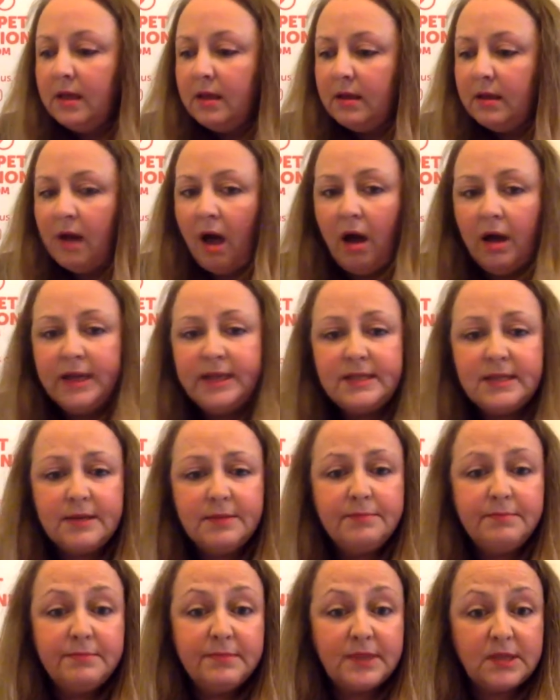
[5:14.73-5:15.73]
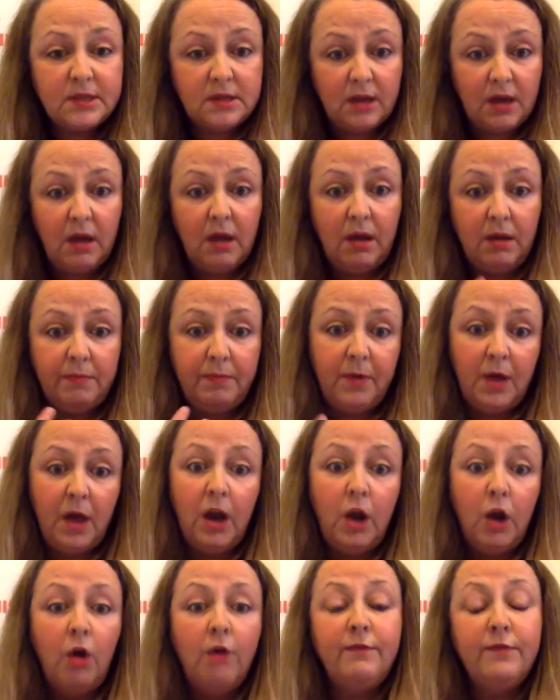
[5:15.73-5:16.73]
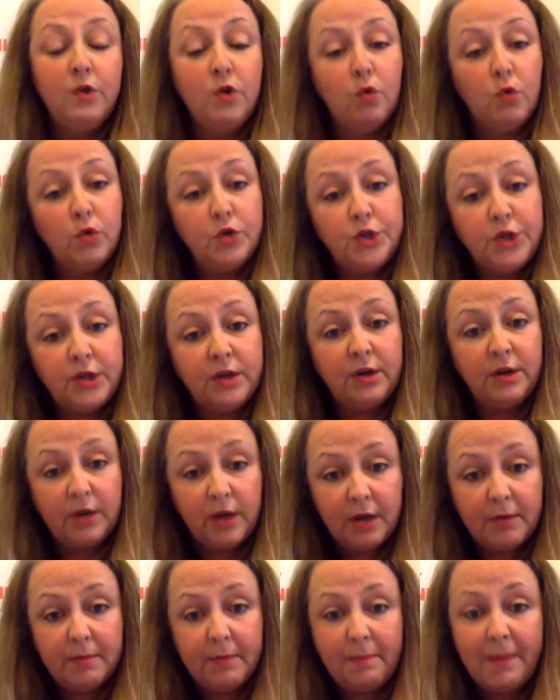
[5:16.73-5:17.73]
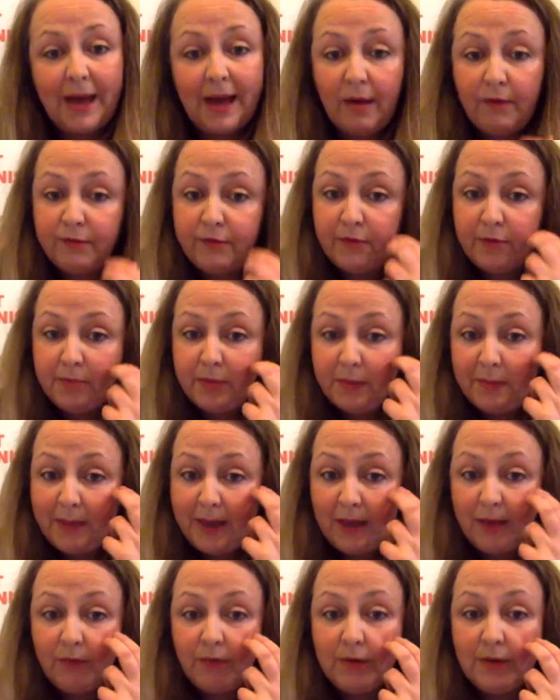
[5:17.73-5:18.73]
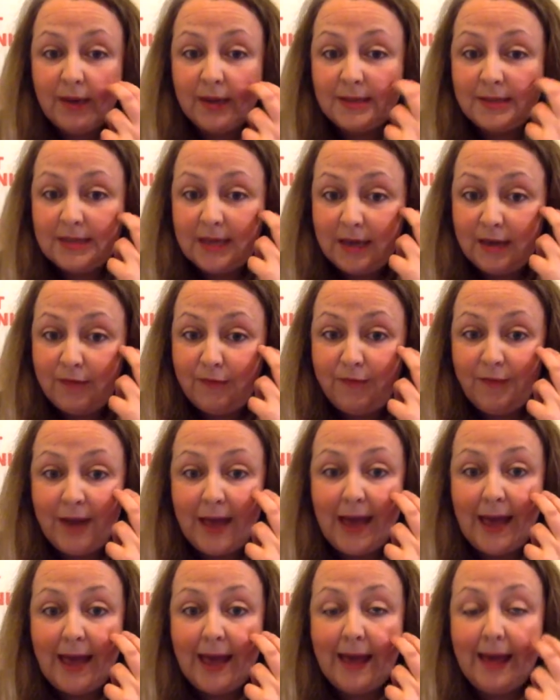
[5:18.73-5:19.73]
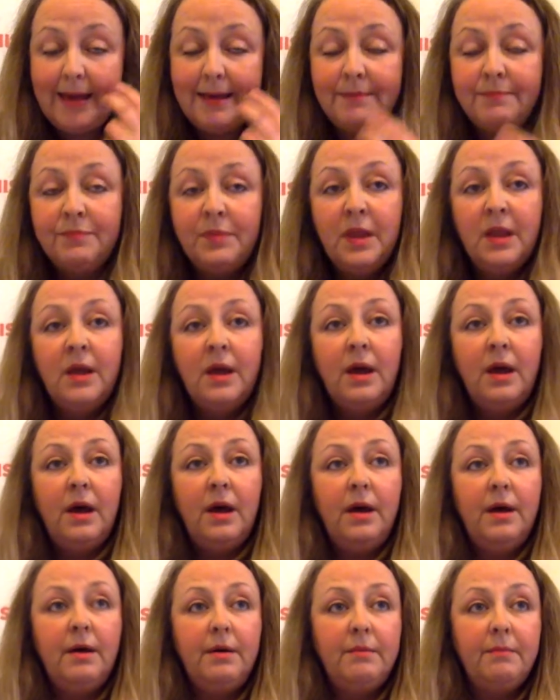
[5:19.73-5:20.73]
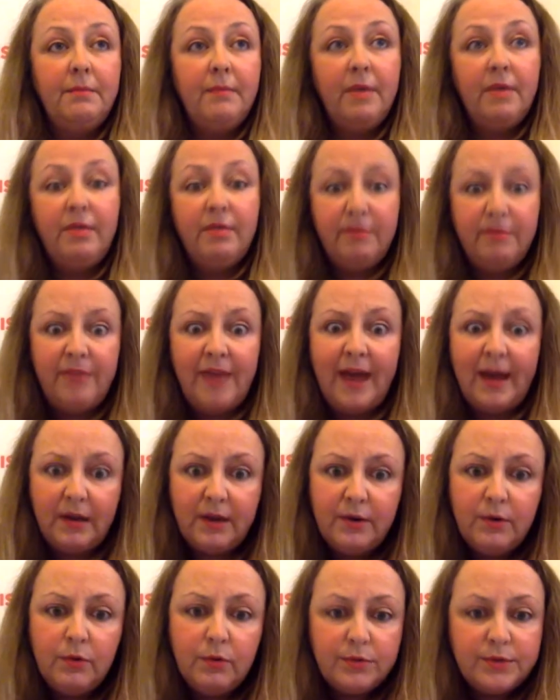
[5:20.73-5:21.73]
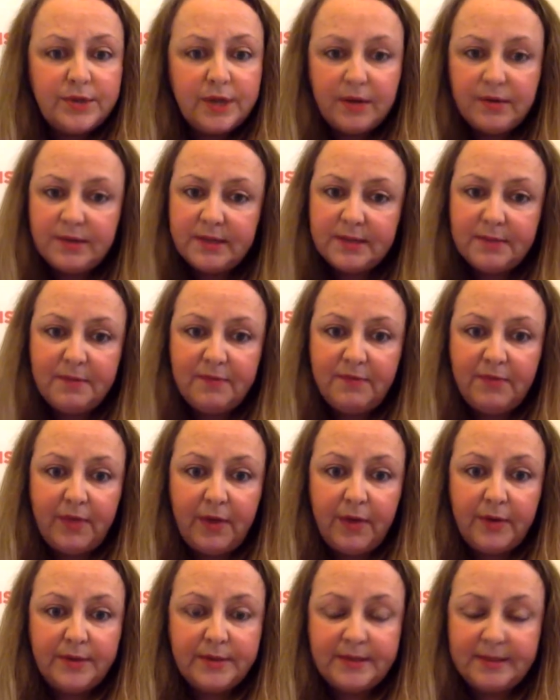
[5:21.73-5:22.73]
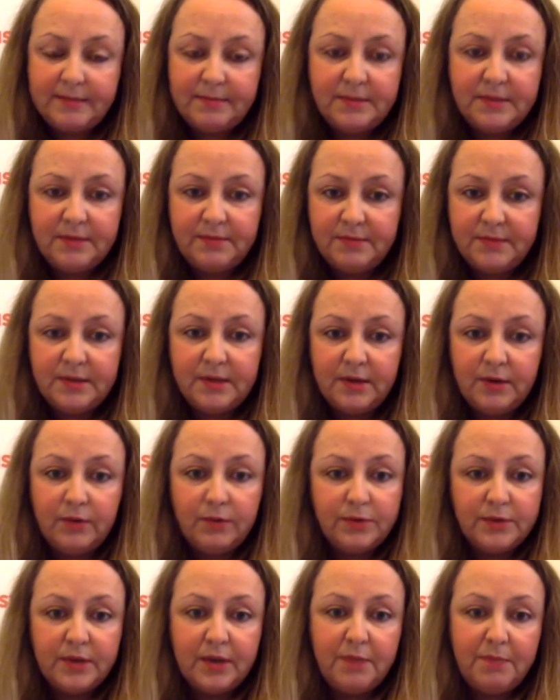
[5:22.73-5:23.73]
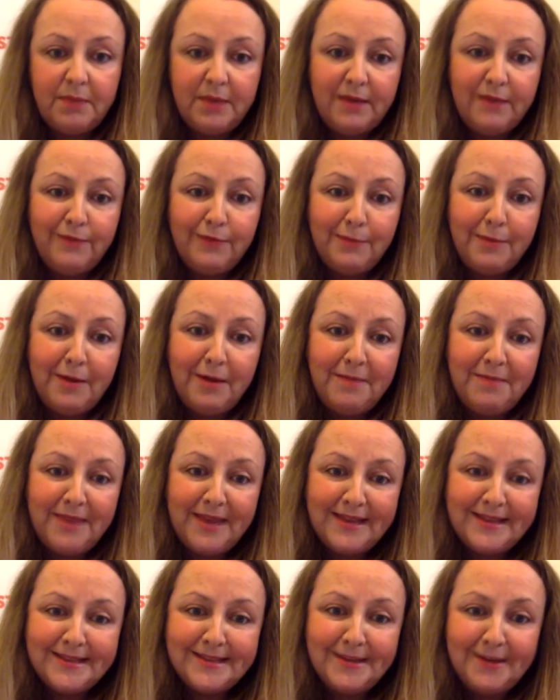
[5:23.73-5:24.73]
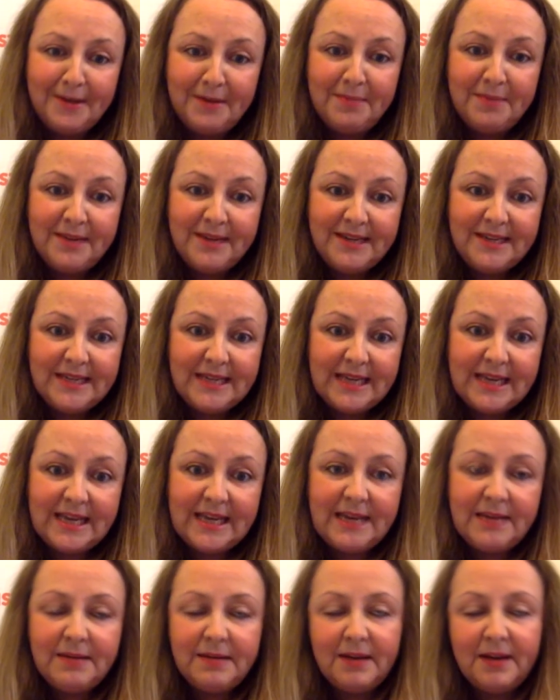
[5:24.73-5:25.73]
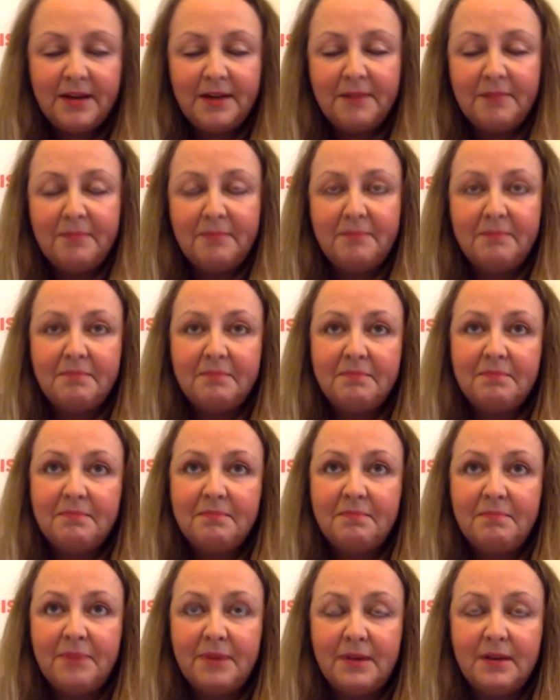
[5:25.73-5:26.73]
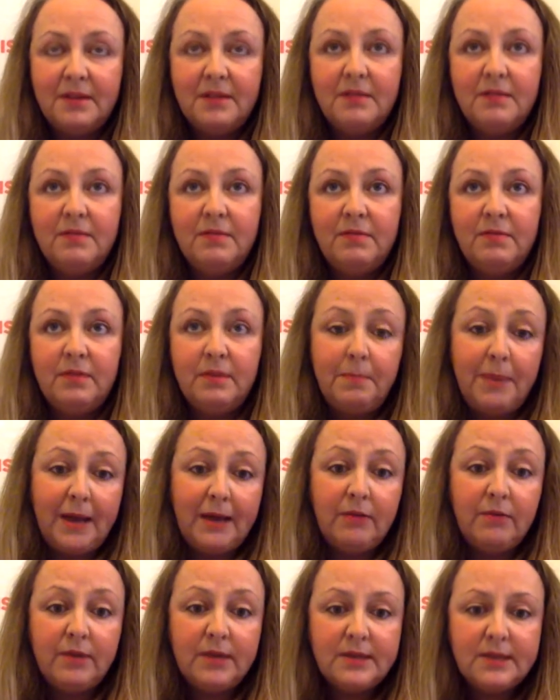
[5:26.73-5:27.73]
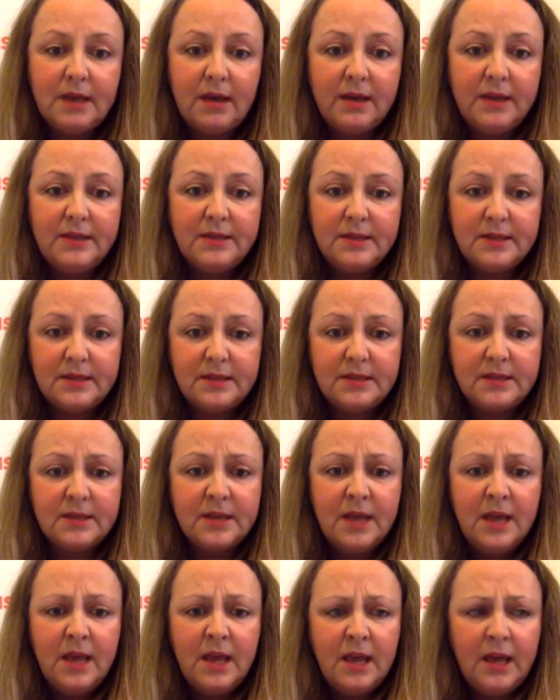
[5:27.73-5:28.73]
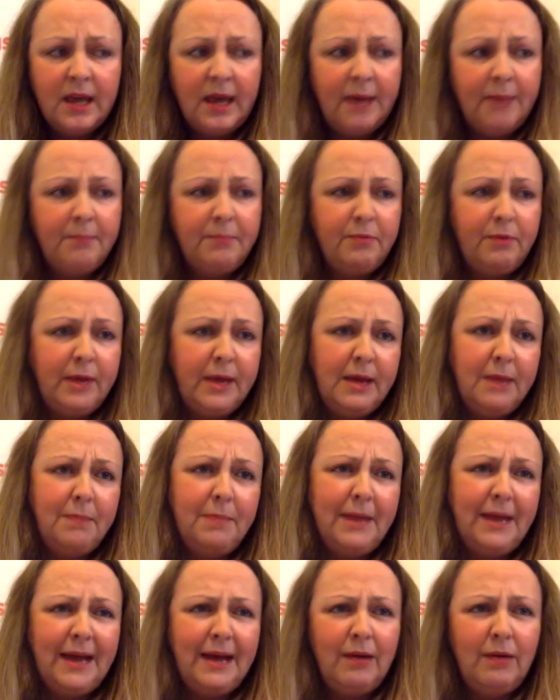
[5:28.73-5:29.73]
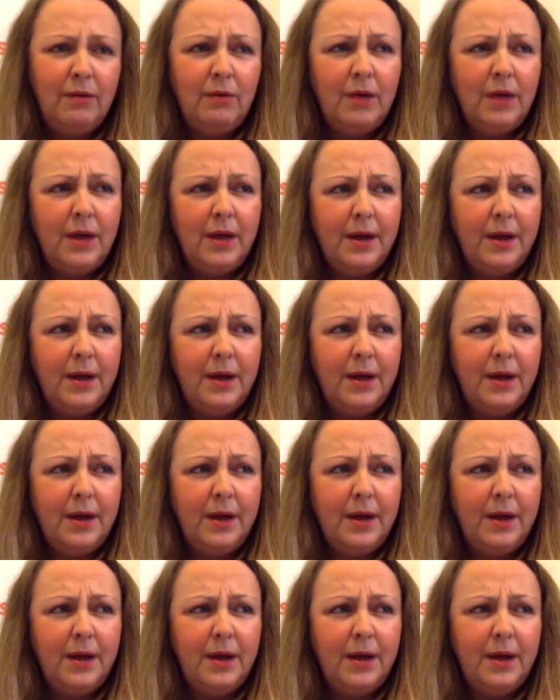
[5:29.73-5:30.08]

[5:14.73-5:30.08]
items. A lot of nausea can come about from the pancreatic flare. That can also, some of those symptoms can also be from IBS and IBD. But the pancreatitis can bring about